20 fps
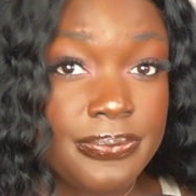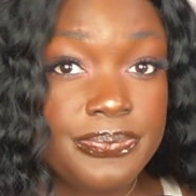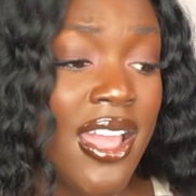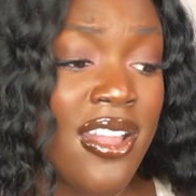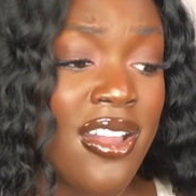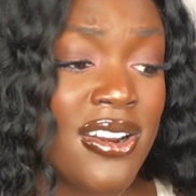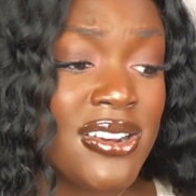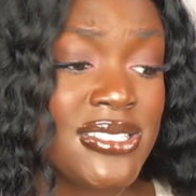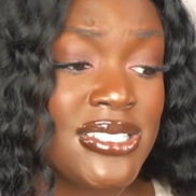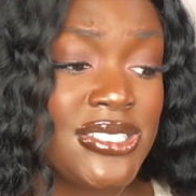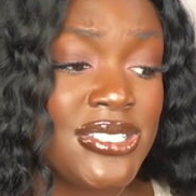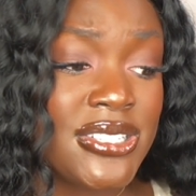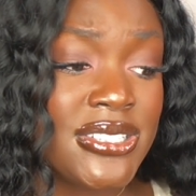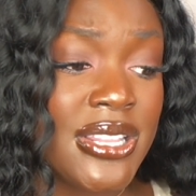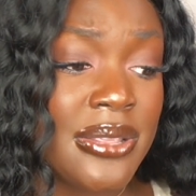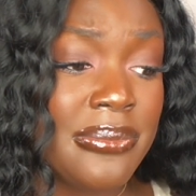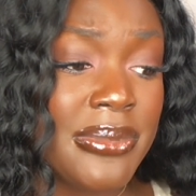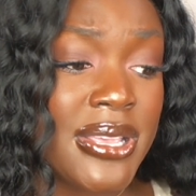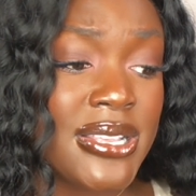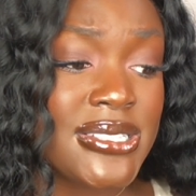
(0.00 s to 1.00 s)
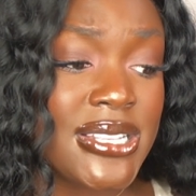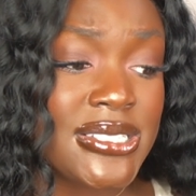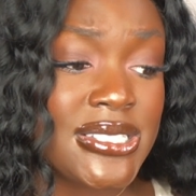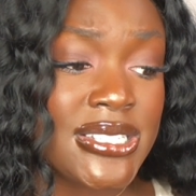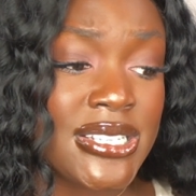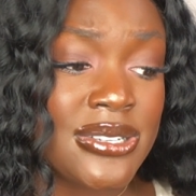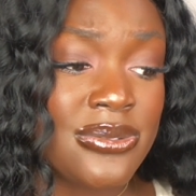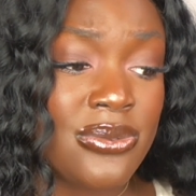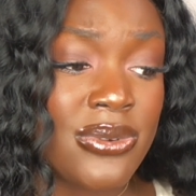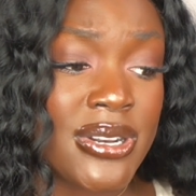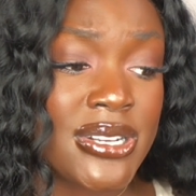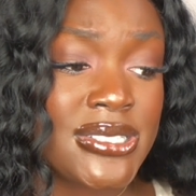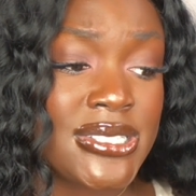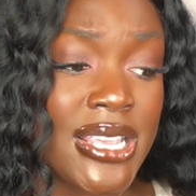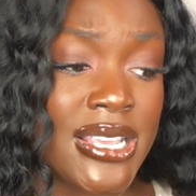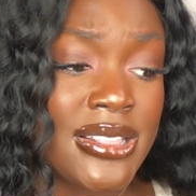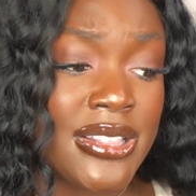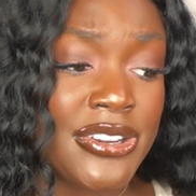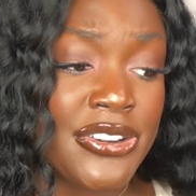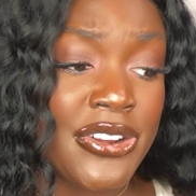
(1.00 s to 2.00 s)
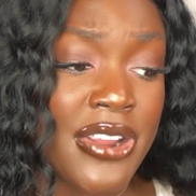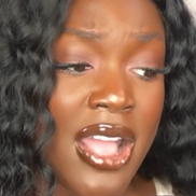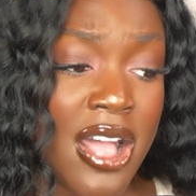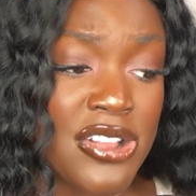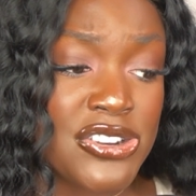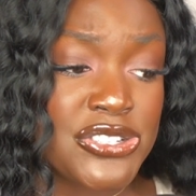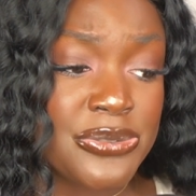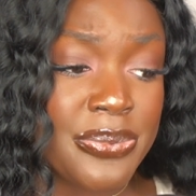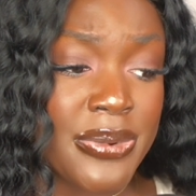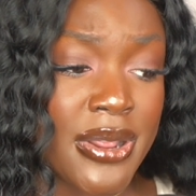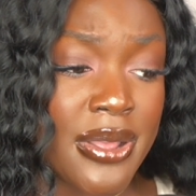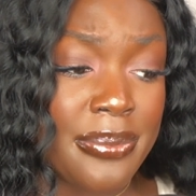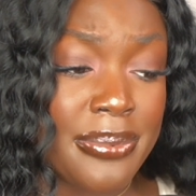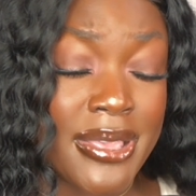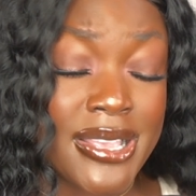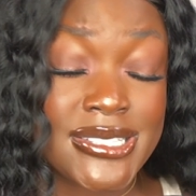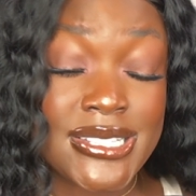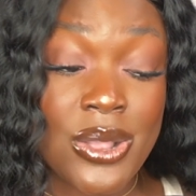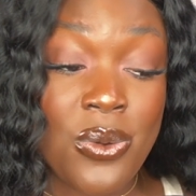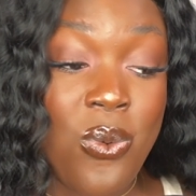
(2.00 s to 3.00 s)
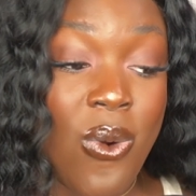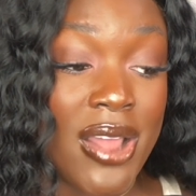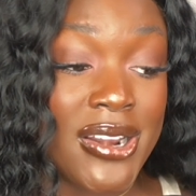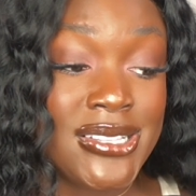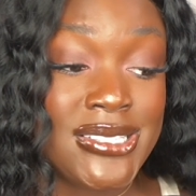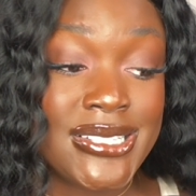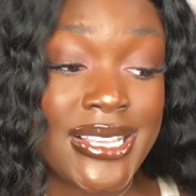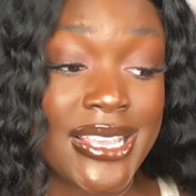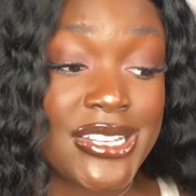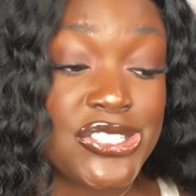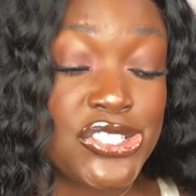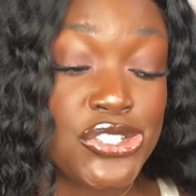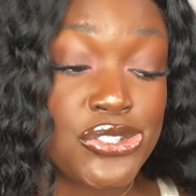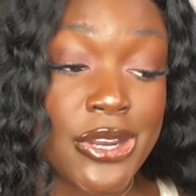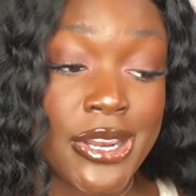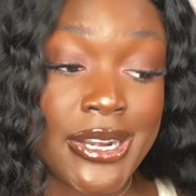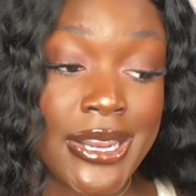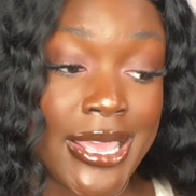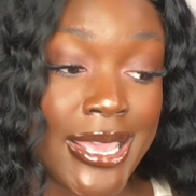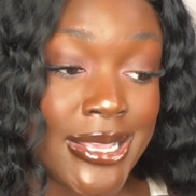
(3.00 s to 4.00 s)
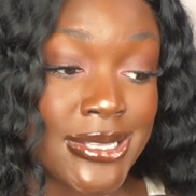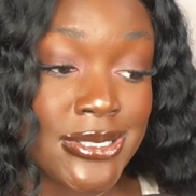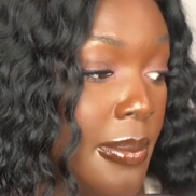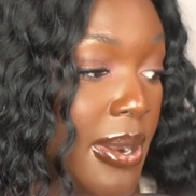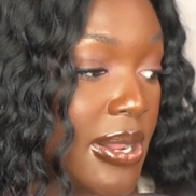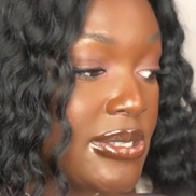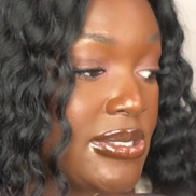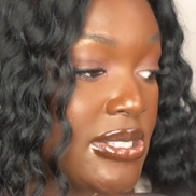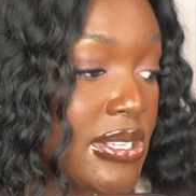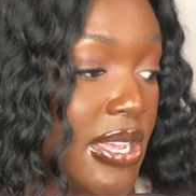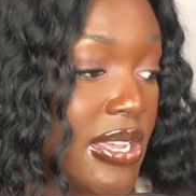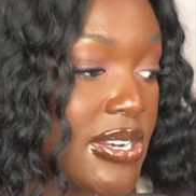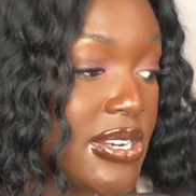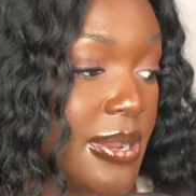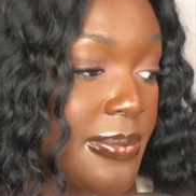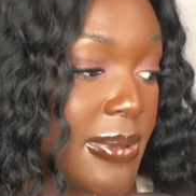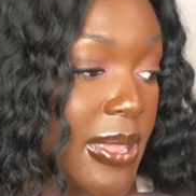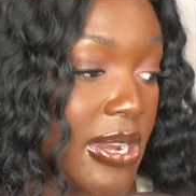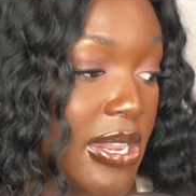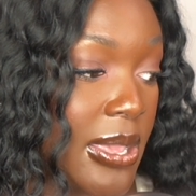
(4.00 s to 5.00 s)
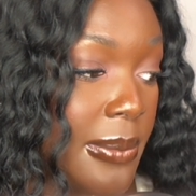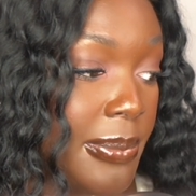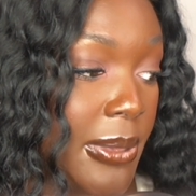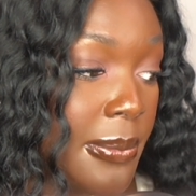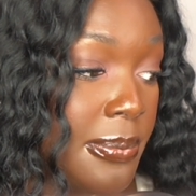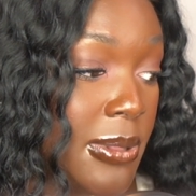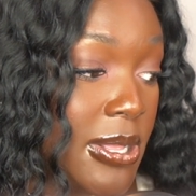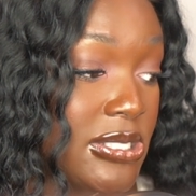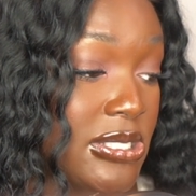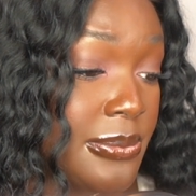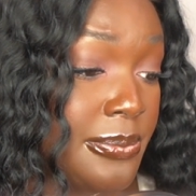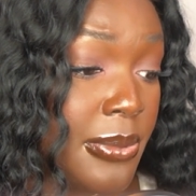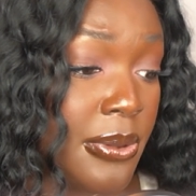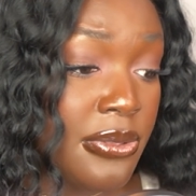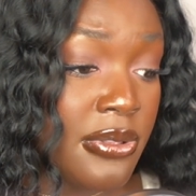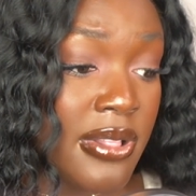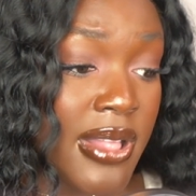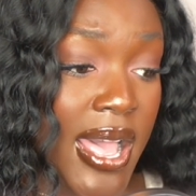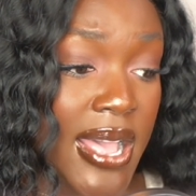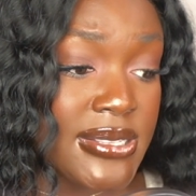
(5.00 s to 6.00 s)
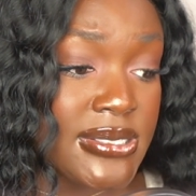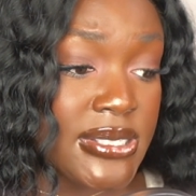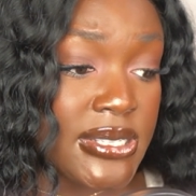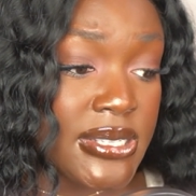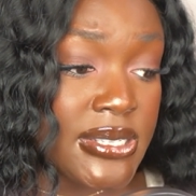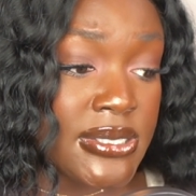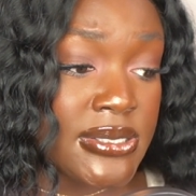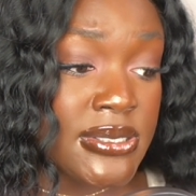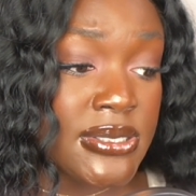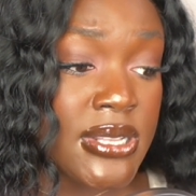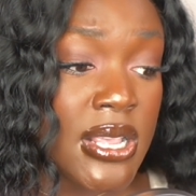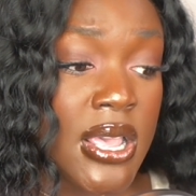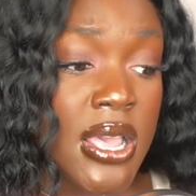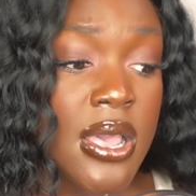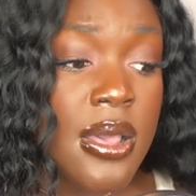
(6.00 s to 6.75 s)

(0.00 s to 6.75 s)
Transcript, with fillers: I honestly took them because I didn't want to take linear algebra because I wanted to get straight A's, but I still ended up getting a B plus in both classes.